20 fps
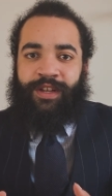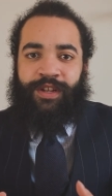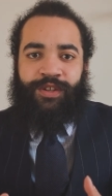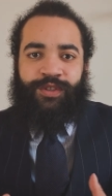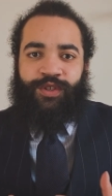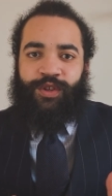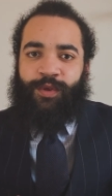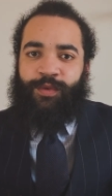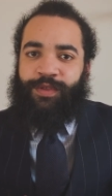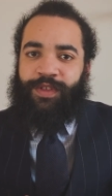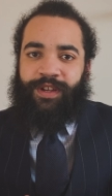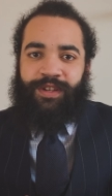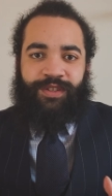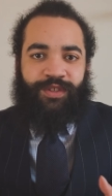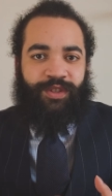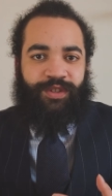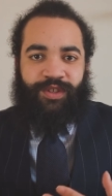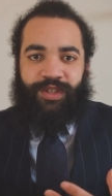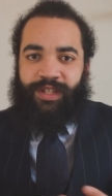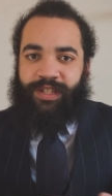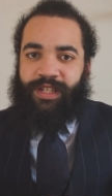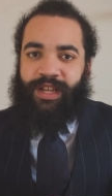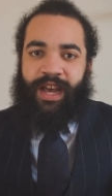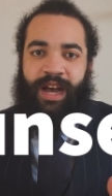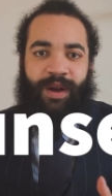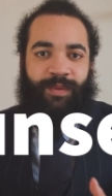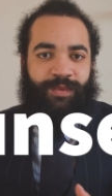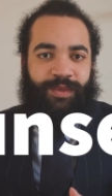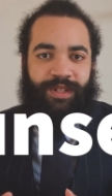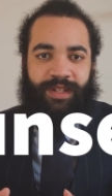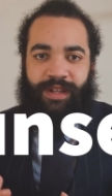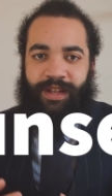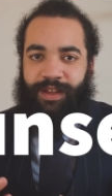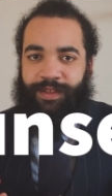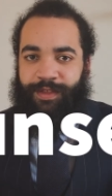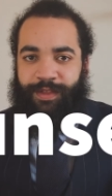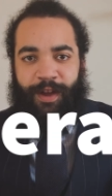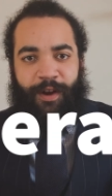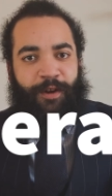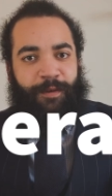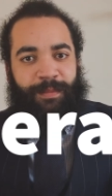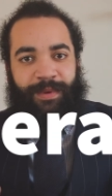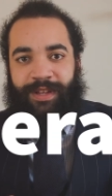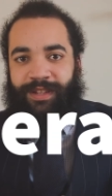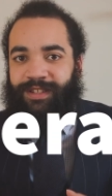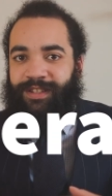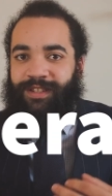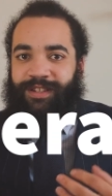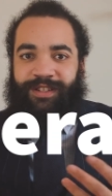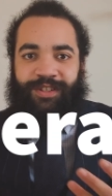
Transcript: So things such as counsellor, therapist,